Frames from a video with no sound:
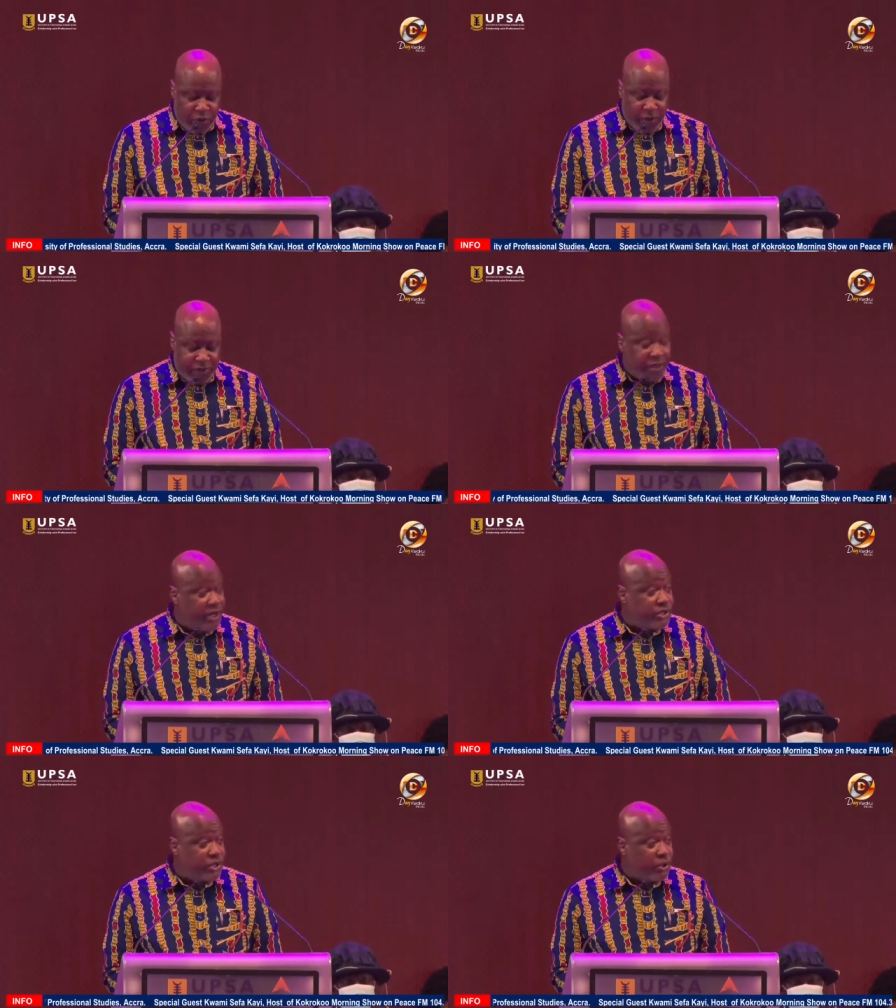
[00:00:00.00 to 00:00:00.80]
20
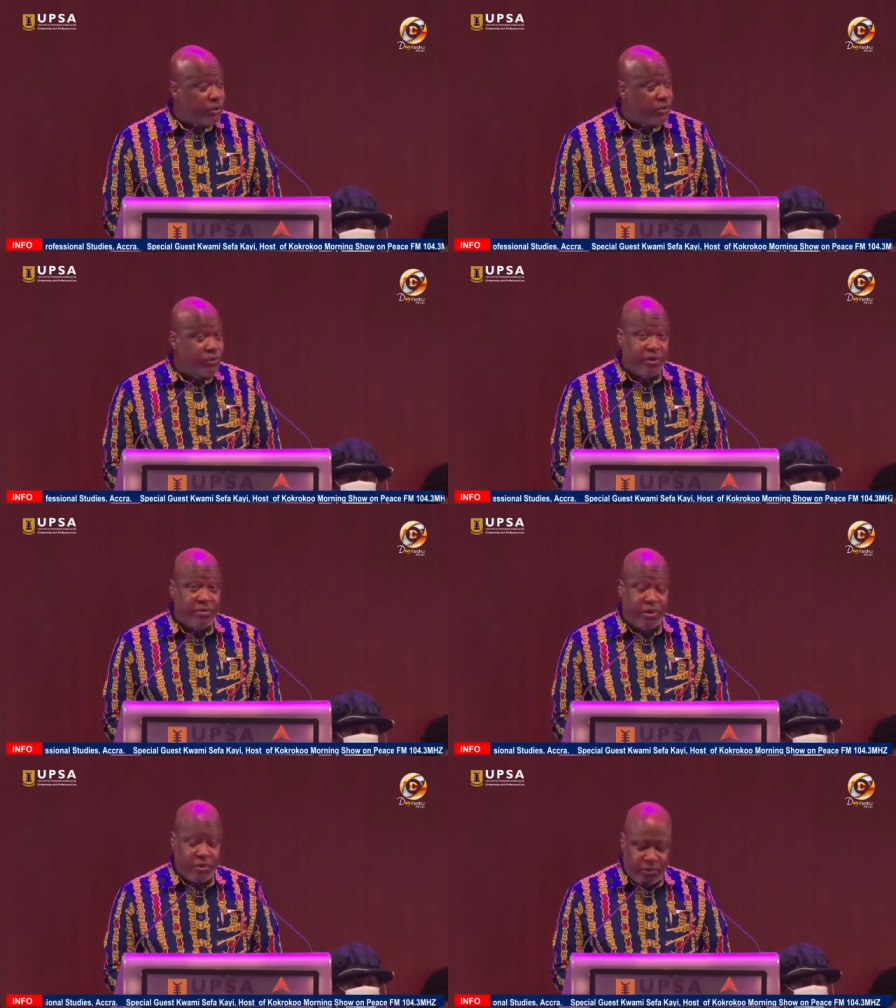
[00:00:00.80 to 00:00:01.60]
years ago, the
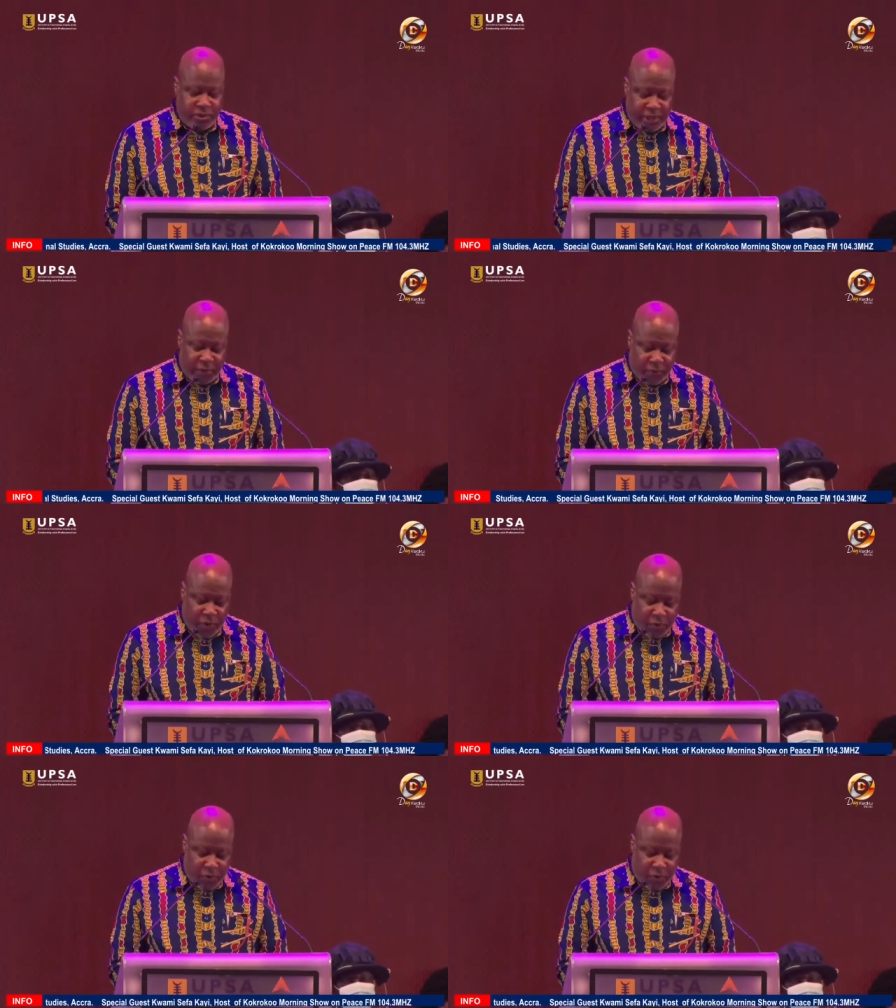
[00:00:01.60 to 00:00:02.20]
roads and